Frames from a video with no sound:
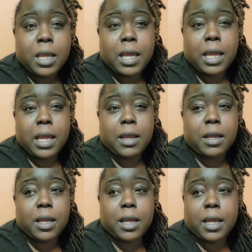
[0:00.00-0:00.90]

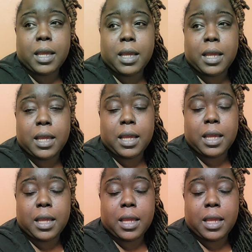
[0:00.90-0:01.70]
Nobody speaks.